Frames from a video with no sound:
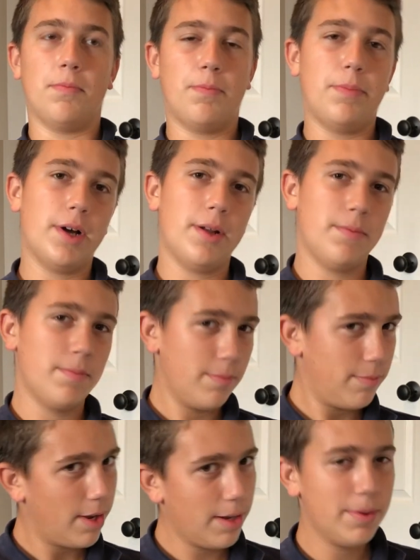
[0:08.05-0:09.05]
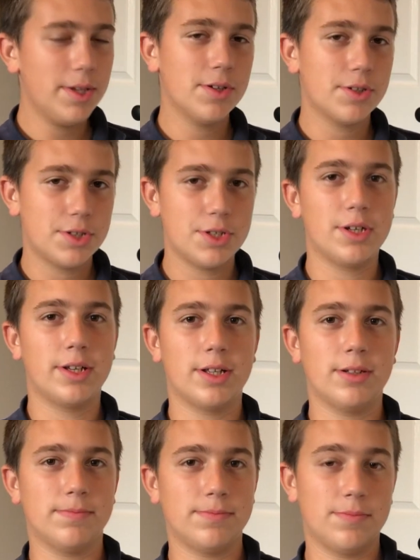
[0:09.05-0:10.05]
But maybe you
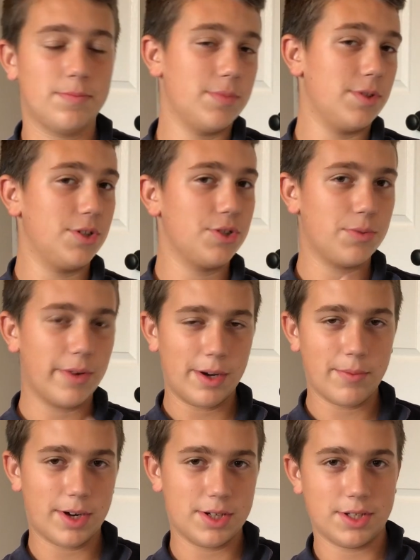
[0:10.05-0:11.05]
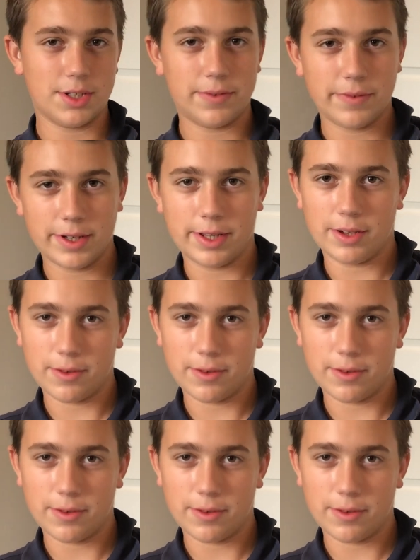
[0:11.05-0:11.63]
shouldn't. Just wait and watch this video